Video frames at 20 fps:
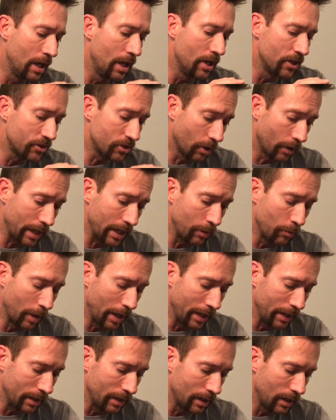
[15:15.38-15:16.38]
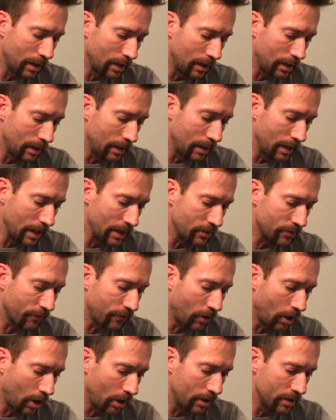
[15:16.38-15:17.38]
So anyway, as
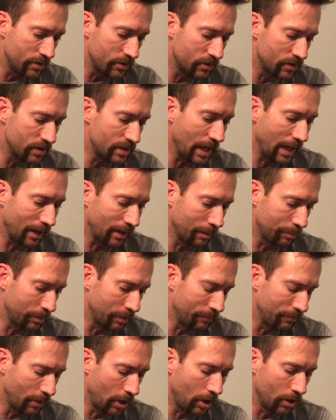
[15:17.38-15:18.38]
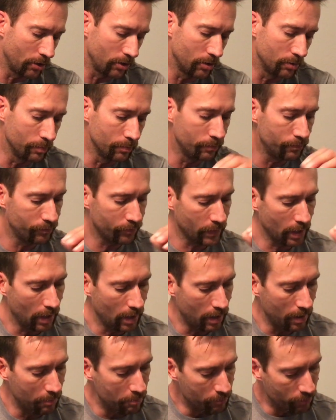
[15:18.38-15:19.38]
far as taking up the volume,
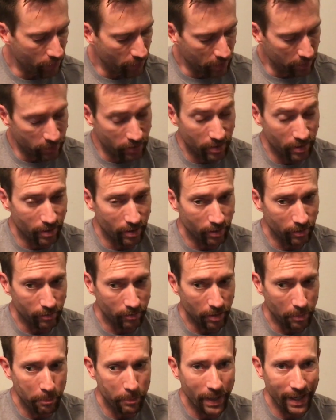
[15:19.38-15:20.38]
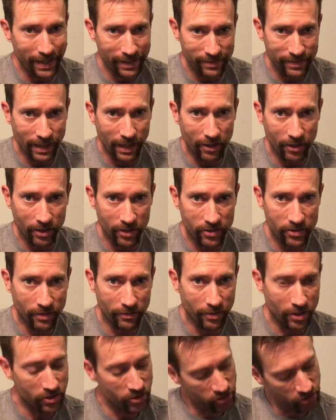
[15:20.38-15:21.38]
the biggest areas of
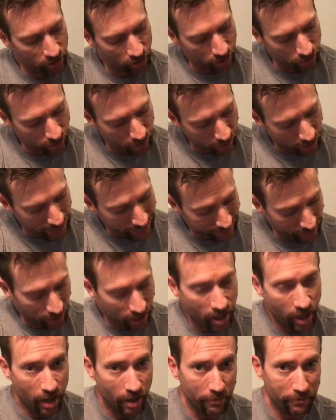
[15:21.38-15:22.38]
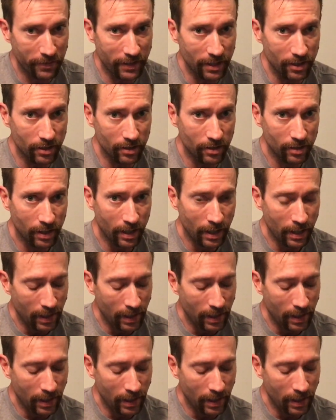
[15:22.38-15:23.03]
concern are at the cuff here,